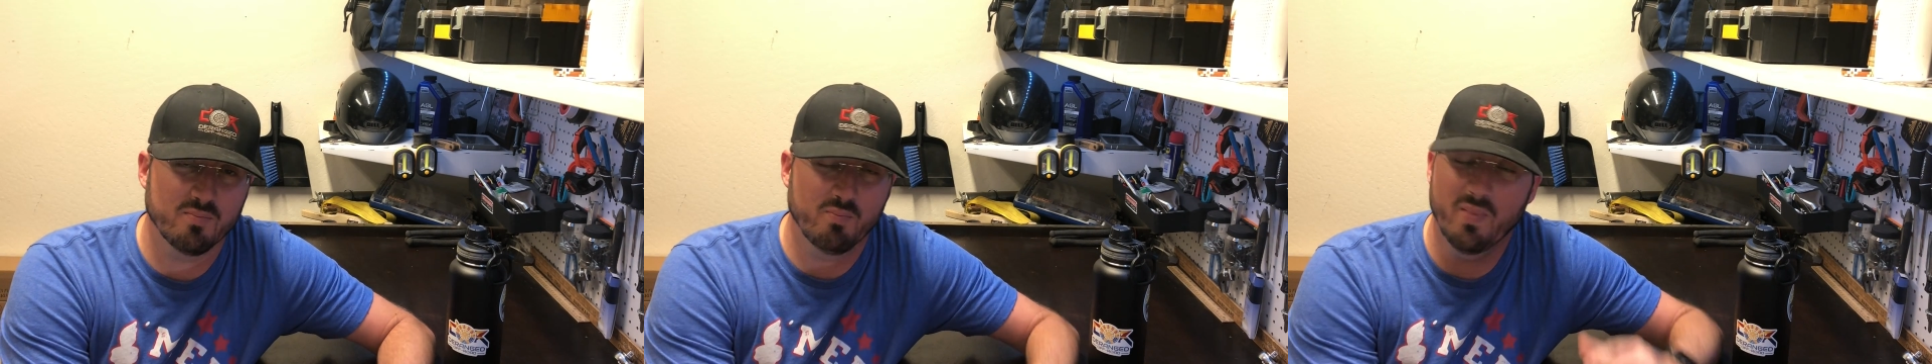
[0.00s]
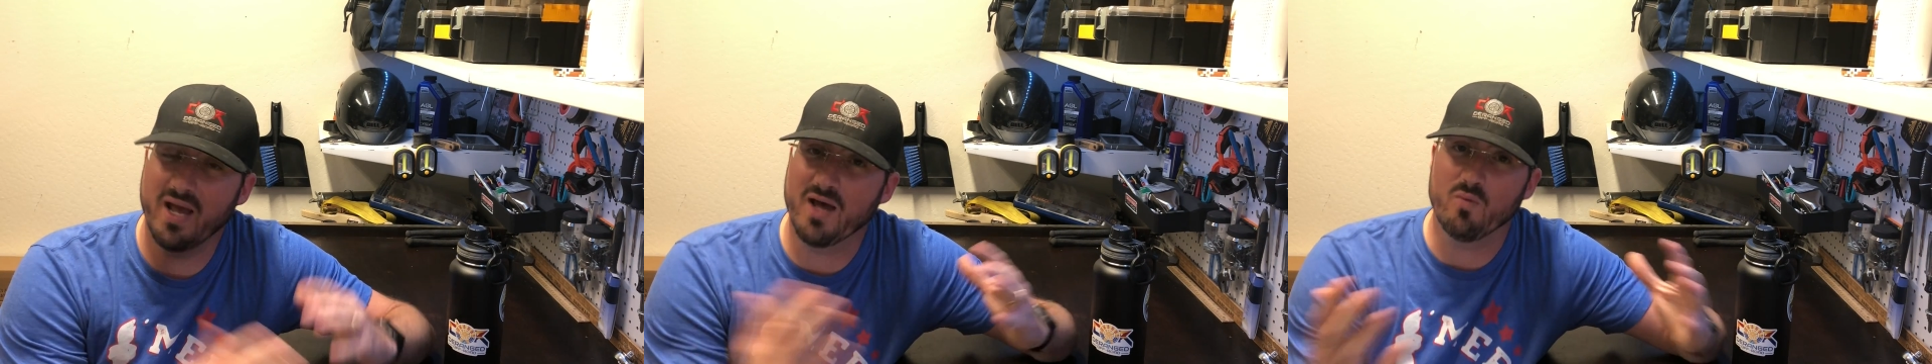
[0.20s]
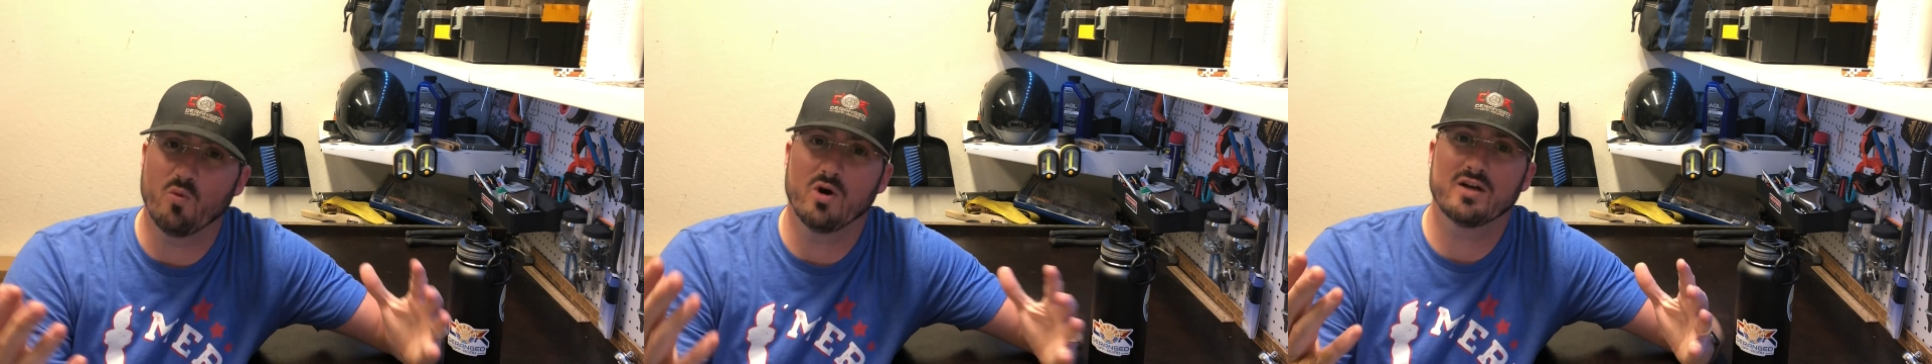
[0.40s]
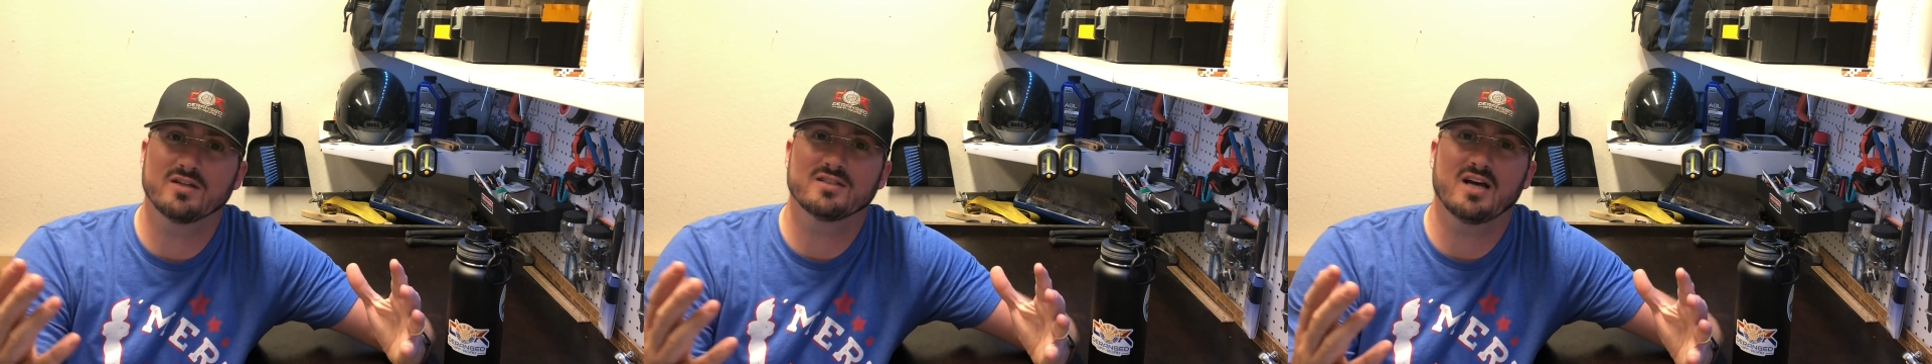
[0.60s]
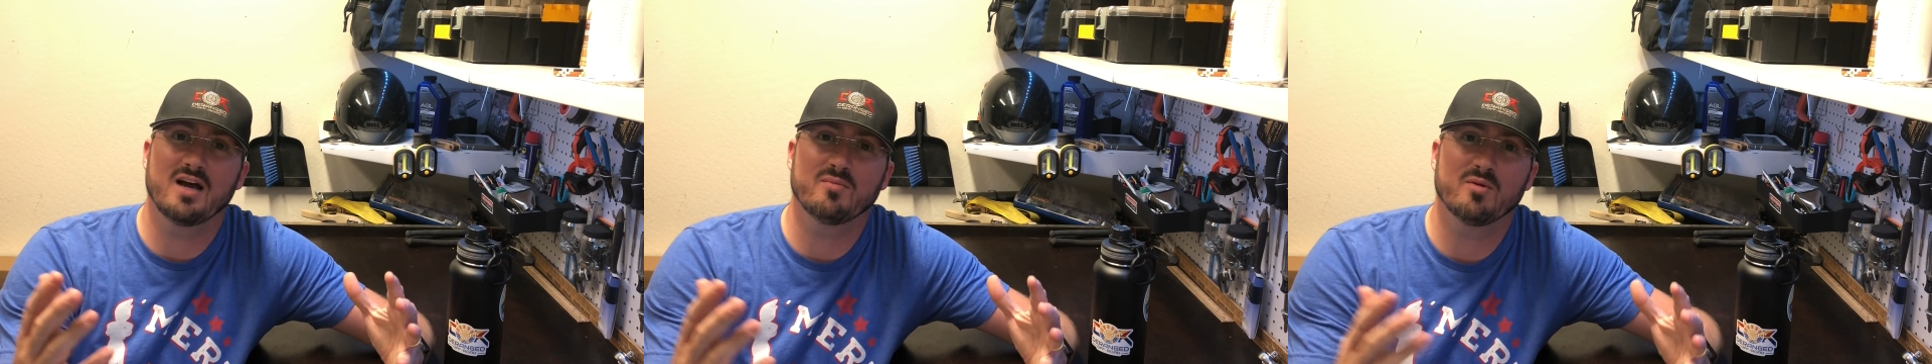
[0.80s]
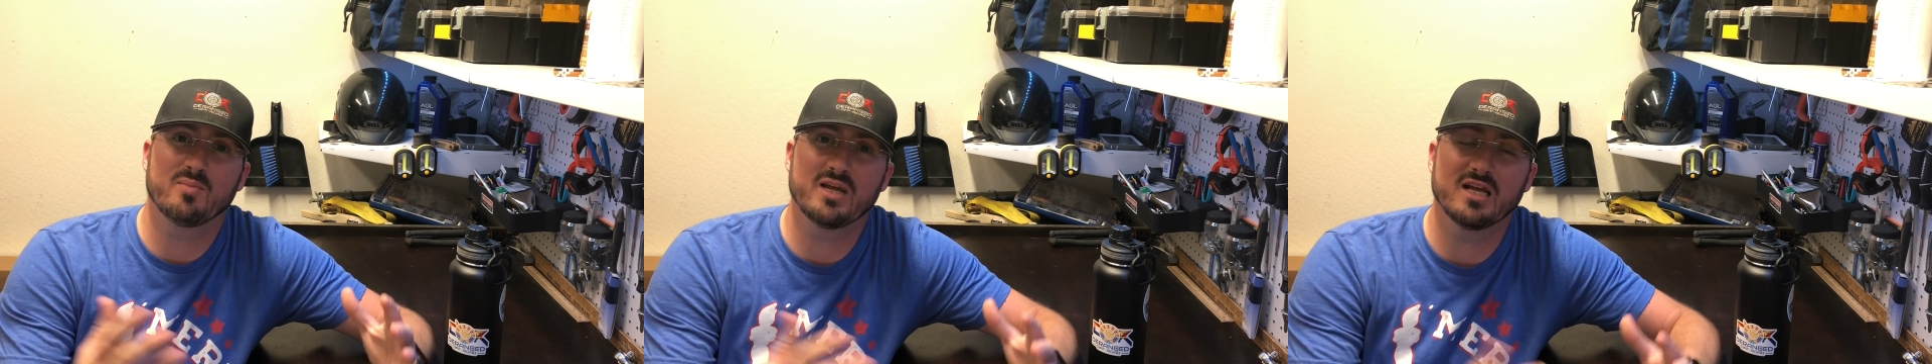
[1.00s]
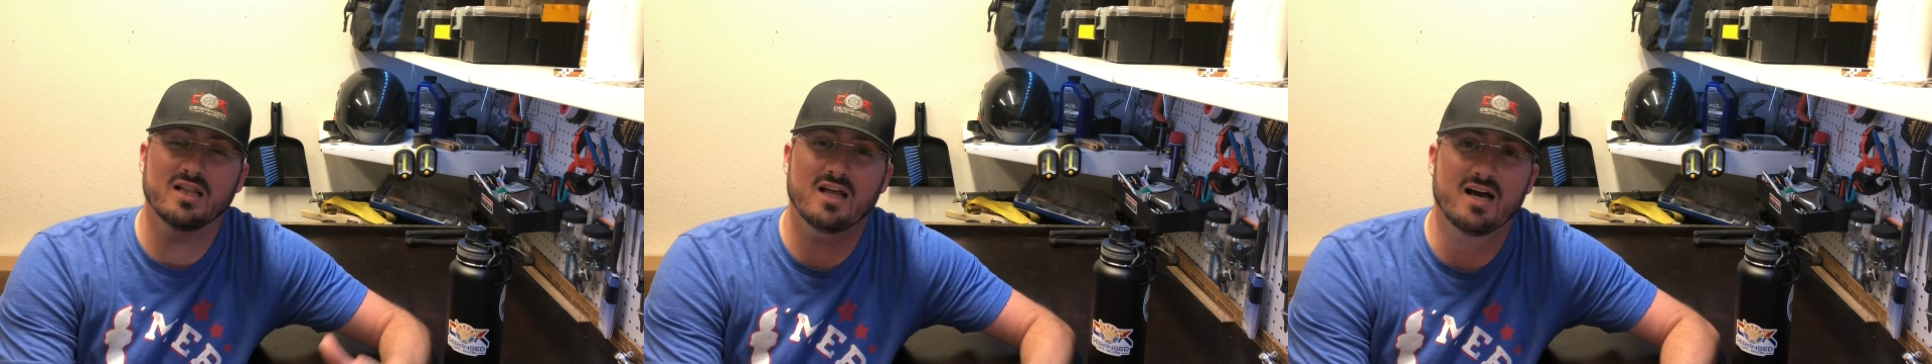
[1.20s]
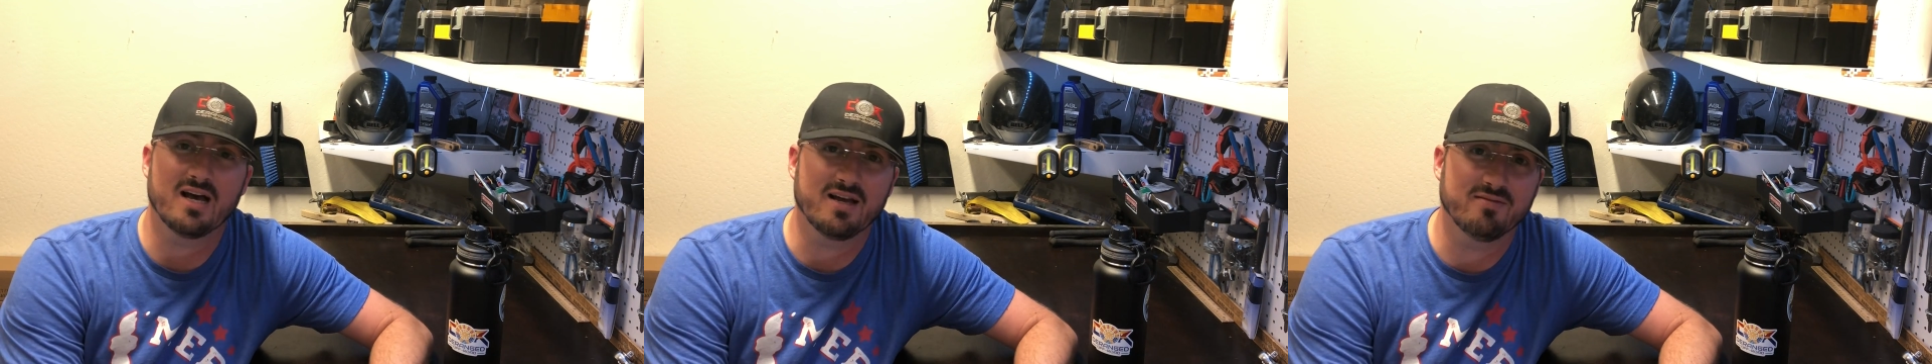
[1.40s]
Man, what a time to be
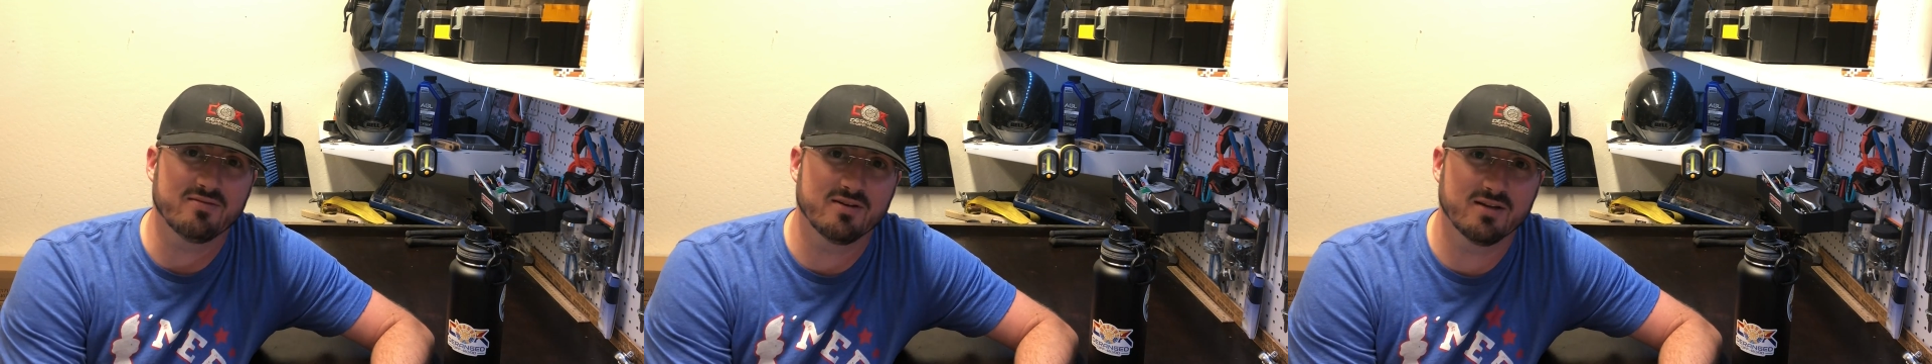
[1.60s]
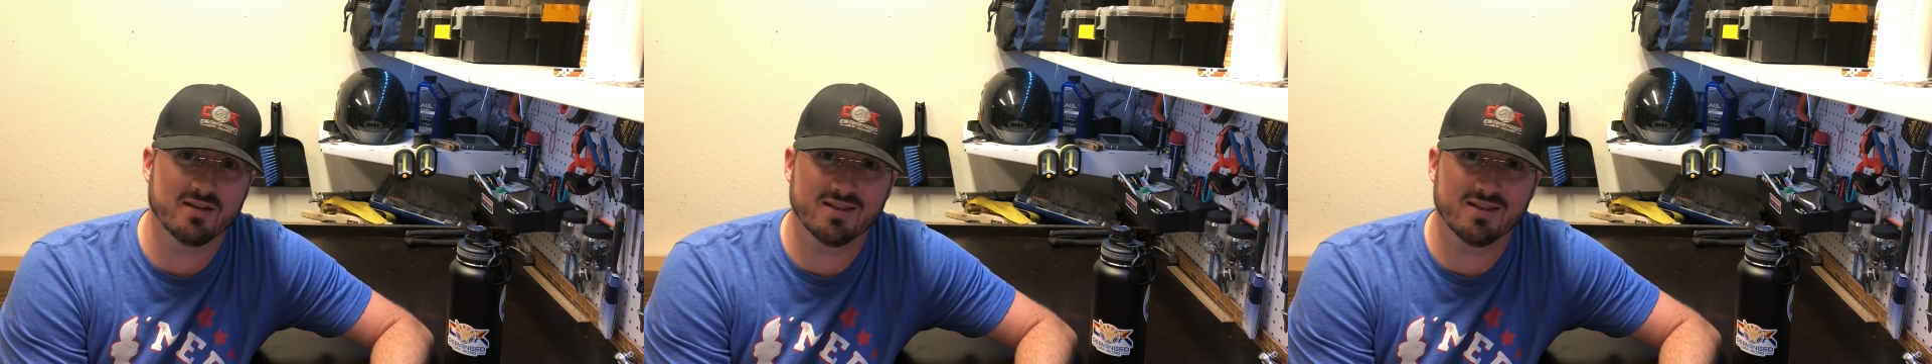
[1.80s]
alive.